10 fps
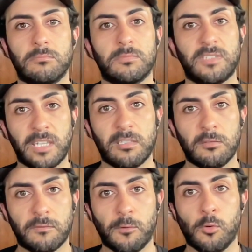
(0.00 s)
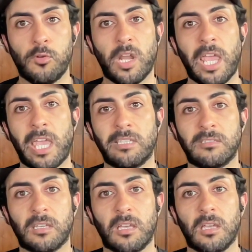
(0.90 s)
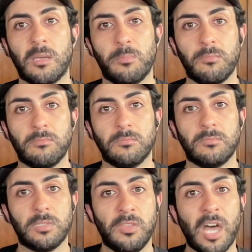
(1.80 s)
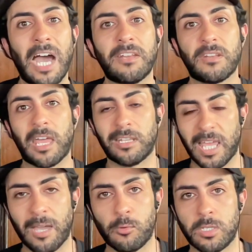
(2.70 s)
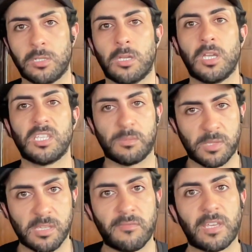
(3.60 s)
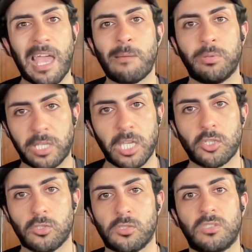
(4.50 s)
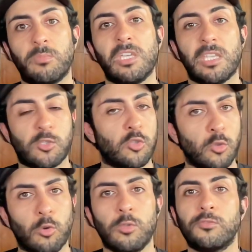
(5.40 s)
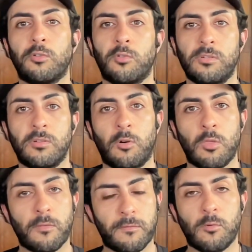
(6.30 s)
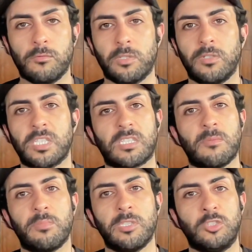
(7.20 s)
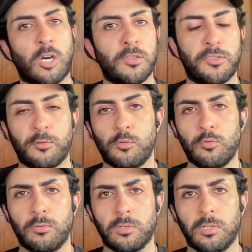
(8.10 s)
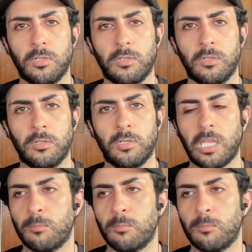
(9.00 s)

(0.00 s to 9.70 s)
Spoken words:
taking your phone and not allowing specific applications to be installed on the phone. And this can be done through a